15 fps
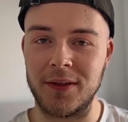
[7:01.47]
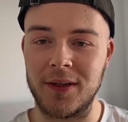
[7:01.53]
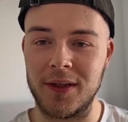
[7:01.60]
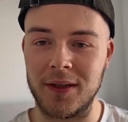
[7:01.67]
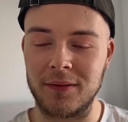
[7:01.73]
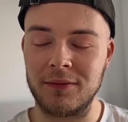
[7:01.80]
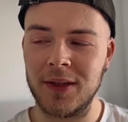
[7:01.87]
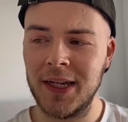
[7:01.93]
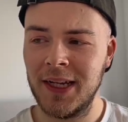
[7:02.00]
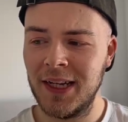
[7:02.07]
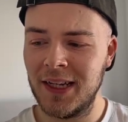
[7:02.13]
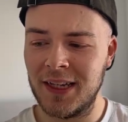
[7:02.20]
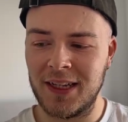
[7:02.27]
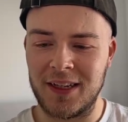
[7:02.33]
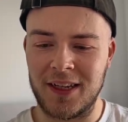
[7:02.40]
enough.
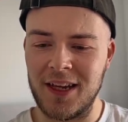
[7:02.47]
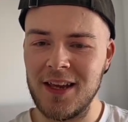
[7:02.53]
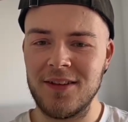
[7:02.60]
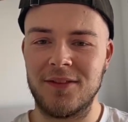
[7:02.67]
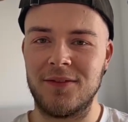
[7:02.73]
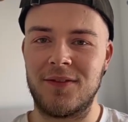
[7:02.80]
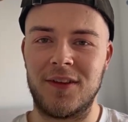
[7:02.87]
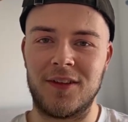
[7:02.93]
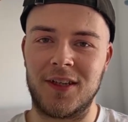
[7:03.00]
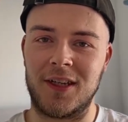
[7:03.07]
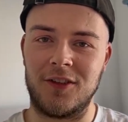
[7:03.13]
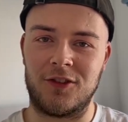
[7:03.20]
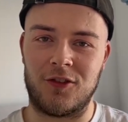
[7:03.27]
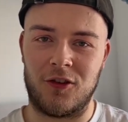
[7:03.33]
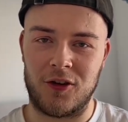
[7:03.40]
Isn't physically
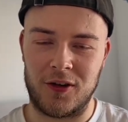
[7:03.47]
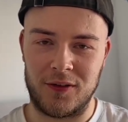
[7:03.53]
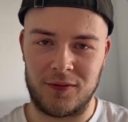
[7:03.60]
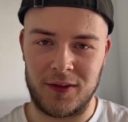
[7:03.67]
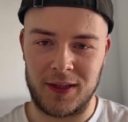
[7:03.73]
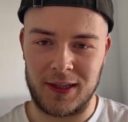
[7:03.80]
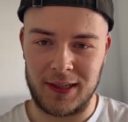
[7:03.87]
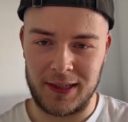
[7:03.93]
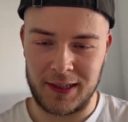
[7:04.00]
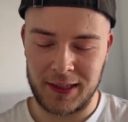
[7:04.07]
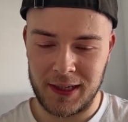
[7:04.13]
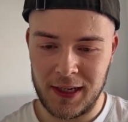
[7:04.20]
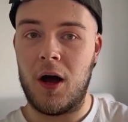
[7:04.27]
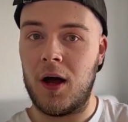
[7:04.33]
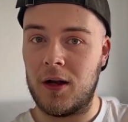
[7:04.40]
strong enough for the league.
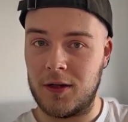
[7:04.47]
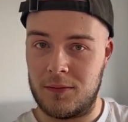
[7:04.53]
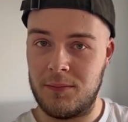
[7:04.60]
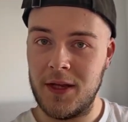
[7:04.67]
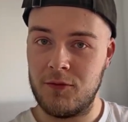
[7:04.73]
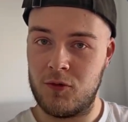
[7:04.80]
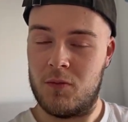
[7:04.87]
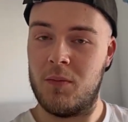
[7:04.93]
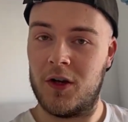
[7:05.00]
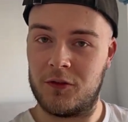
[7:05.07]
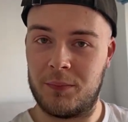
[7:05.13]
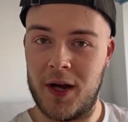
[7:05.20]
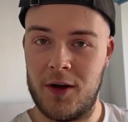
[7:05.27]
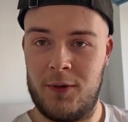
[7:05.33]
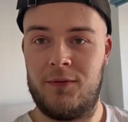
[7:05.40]
I'll admit we're much
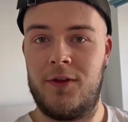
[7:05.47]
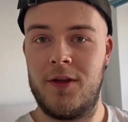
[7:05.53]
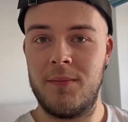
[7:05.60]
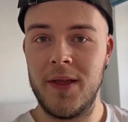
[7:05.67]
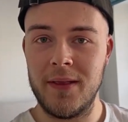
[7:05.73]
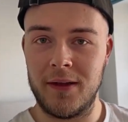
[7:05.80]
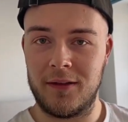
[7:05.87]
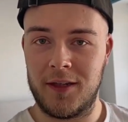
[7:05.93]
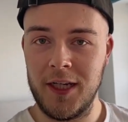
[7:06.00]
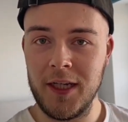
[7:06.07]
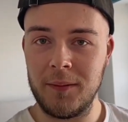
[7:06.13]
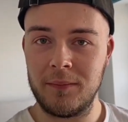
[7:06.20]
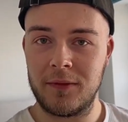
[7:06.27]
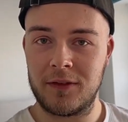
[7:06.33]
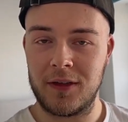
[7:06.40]
better with him in the
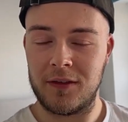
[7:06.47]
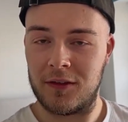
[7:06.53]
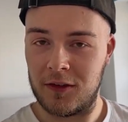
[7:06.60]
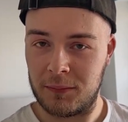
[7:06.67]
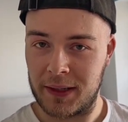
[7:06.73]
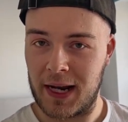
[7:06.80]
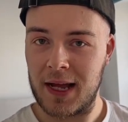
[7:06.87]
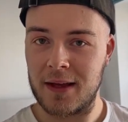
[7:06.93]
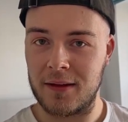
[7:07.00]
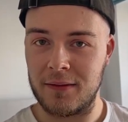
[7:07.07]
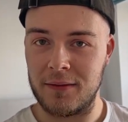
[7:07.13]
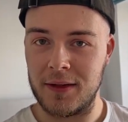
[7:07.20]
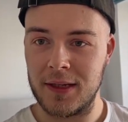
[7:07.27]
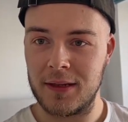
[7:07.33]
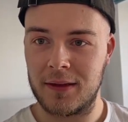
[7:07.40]
team since he's been out of
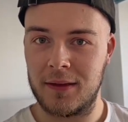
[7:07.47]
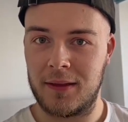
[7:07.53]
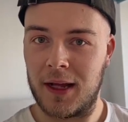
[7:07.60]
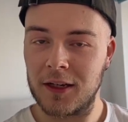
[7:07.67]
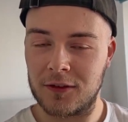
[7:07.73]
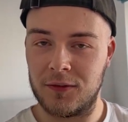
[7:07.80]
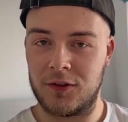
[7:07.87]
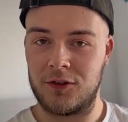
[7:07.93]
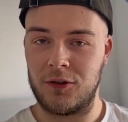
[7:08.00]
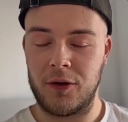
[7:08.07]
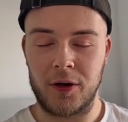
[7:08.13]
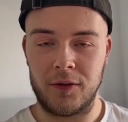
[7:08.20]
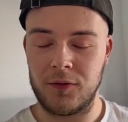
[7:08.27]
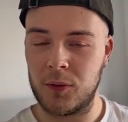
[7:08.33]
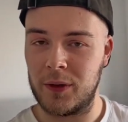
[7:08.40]
it. That's for sure. And
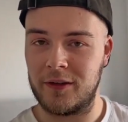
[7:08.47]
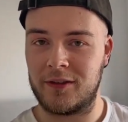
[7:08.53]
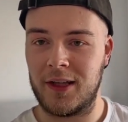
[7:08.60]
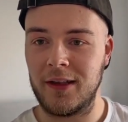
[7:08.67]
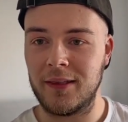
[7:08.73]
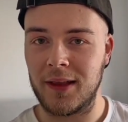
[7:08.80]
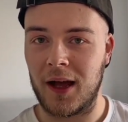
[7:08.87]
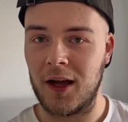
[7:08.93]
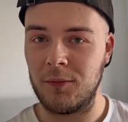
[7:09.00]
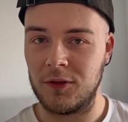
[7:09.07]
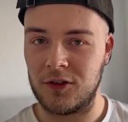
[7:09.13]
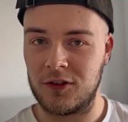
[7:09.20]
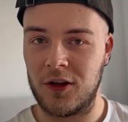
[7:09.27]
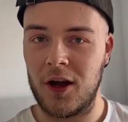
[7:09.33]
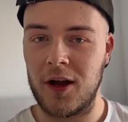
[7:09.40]
I've always said that I would
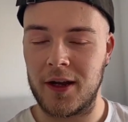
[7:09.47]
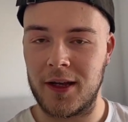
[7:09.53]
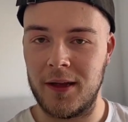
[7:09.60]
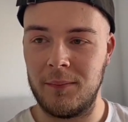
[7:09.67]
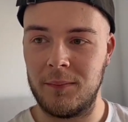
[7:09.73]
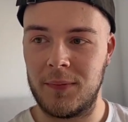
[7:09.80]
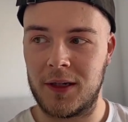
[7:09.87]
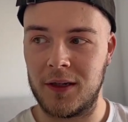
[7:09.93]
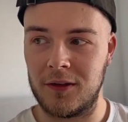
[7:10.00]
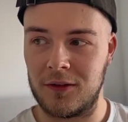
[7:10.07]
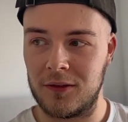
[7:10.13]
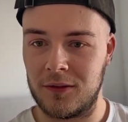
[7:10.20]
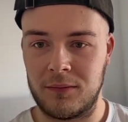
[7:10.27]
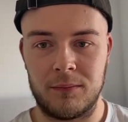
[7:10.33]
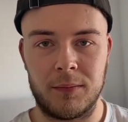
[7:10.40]
start him because,
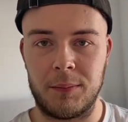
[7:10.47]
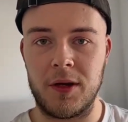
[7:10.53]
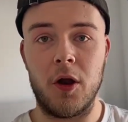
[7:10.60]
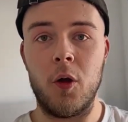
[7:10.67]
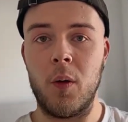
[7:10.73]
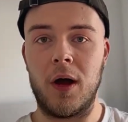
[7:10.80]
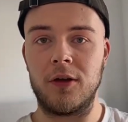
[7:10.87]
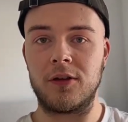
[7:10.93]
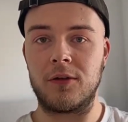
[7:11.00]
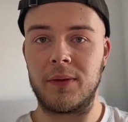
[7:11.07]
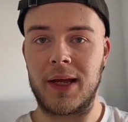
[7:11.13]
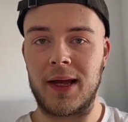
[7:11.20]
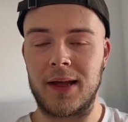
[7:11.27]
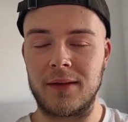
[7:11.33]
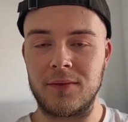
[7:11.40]
I mean, who else do we
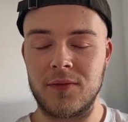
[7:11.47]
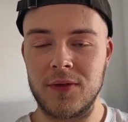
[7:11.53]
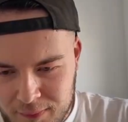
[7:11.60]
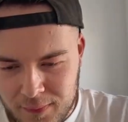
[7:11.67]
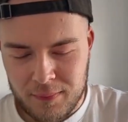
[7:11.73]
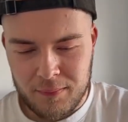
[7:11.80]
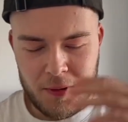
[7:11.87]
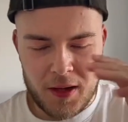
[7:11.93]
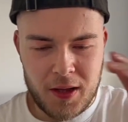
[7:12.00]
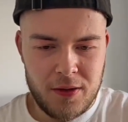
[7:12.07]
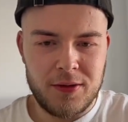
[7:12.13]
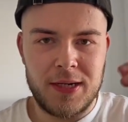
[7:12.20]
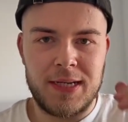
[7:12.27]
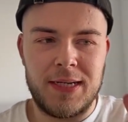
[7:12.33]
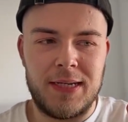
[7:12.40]
have? My
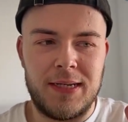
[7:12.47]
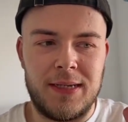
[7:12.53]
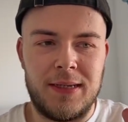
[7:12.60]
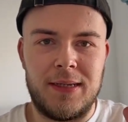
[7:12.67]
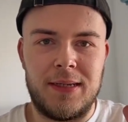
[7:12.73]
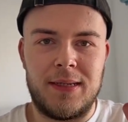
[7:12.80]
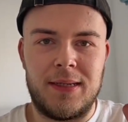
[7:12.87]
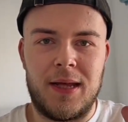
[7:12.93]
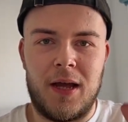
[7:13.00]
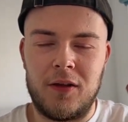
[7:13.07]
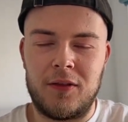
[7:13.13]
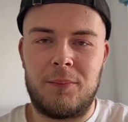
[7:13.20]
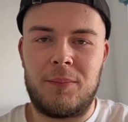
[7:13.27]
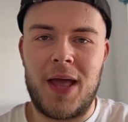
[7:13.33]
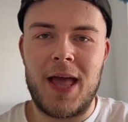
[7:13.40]
only
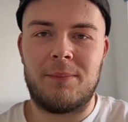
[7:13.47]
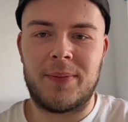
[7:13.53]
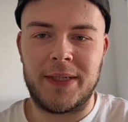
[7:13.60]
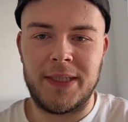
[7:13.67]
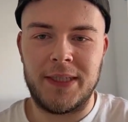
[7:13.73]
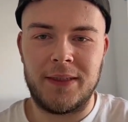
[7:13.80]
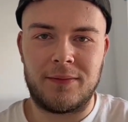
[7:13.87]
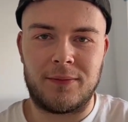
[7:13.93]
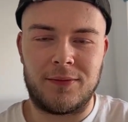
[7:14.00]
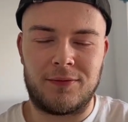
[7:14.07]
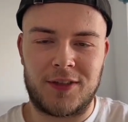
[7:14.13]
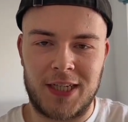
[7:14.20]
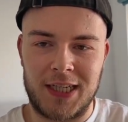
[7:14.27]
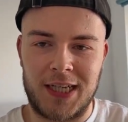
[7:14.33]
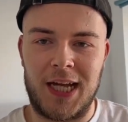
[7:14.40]
other pet peeve with
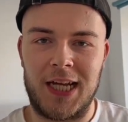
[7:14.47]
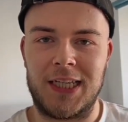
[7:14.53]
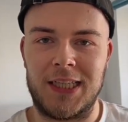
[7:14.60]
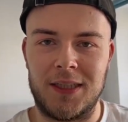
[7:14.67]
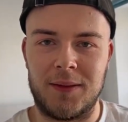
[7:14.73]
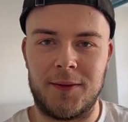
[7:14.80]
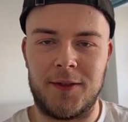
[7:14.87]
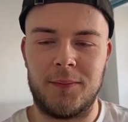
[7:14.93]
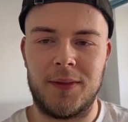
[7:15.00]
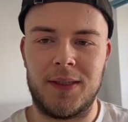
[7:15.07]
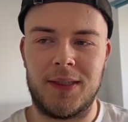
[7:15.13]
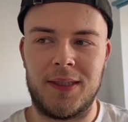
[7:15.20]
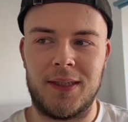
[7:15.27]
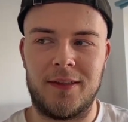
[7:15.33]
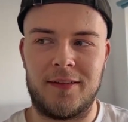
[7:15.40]
Ten Hag at the moment
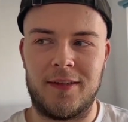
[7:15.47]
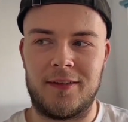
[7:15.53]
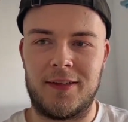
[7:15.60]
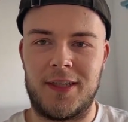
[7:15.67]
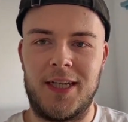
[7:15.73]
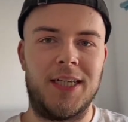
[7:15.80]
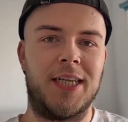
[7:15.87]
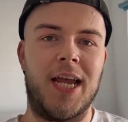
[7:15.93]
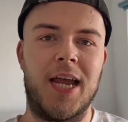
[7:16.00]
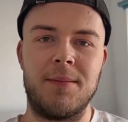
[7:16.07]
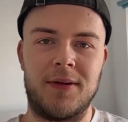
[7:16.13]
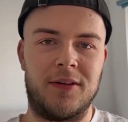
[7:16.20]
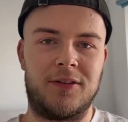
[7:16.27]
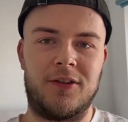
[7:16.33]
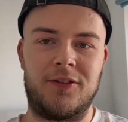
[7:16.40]
is his in-game
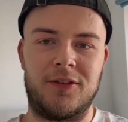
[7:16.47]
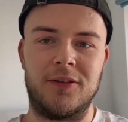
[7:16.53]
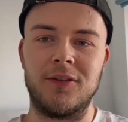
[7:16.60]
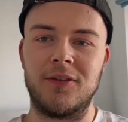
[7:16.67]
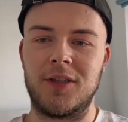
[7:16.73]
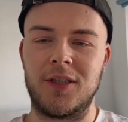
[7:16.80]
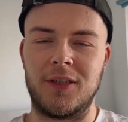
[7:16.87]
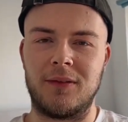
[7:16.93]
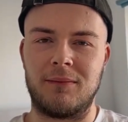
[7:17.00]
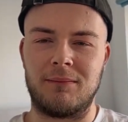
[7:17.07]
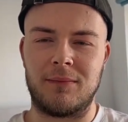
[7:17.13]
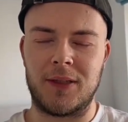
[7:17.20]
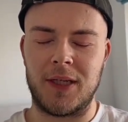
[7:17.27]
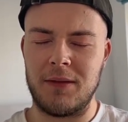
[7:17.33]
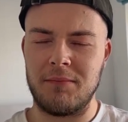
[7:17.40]
decisions.
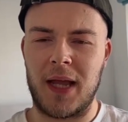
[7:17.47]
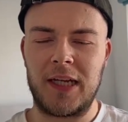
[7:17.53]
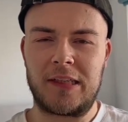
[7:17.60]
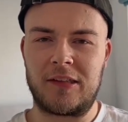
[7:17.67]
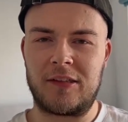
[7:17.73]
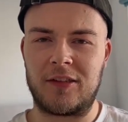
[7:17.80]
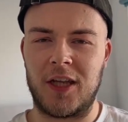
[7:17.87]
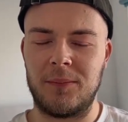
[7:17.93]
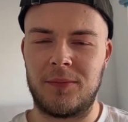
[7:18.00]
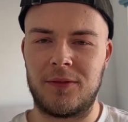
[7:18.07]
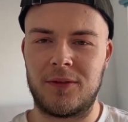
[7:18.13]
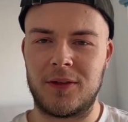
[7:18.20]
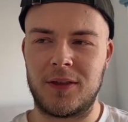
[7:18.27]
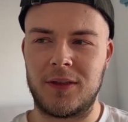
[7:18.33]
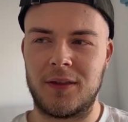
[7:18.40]
He makes
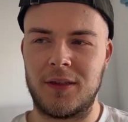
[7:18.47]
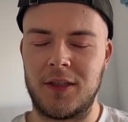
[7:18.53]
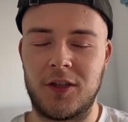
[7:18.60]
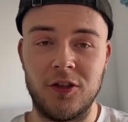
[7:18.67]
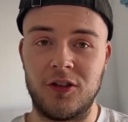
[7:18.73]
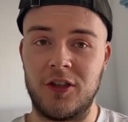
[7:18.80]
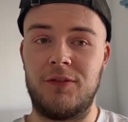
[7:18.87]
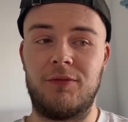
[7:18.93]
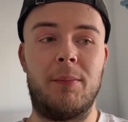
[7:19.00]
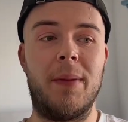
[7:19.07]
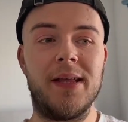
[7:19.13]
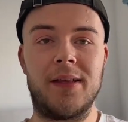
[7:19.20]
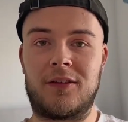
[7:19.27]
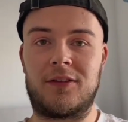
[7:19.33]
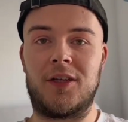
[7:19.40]
subs. He doesn't even
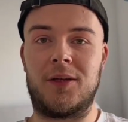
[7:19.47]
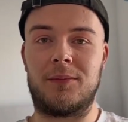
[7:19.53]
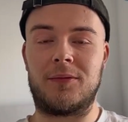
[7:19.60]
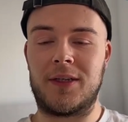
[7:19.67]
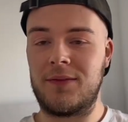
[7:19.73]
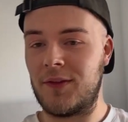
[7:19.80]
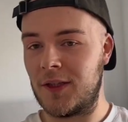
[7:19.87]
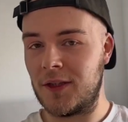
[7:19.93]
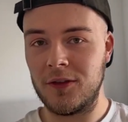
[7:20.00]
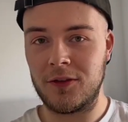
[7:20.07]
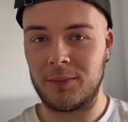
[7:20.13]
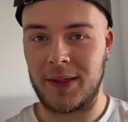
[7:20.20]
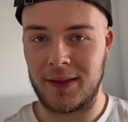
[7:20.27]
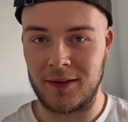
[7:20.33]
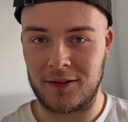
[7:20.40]
make the subs. And if he does
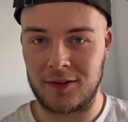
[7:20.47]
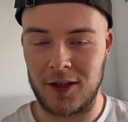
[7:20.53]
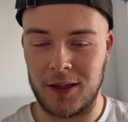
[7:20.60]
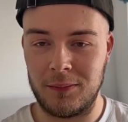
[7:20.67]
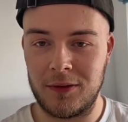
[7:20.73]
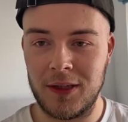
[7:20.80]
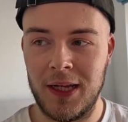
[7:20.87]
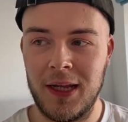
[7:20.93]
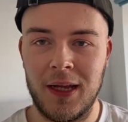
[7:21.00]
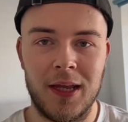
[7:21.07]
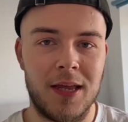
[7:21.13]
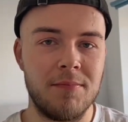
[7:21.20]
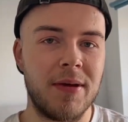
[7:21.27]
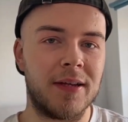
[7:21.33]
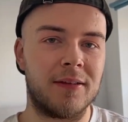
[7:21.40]
make the subs,
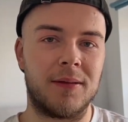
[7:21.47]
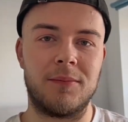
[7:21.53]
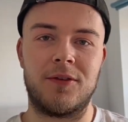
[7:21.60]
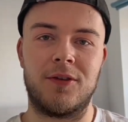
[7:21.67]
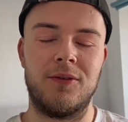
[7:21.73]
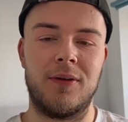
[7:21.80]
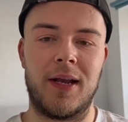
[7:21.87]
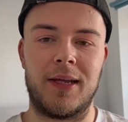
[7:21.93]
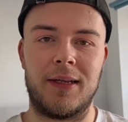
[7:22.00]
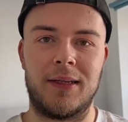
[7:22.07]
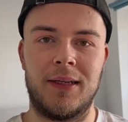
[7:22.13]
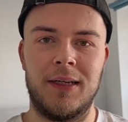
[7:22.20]
he makes them too late.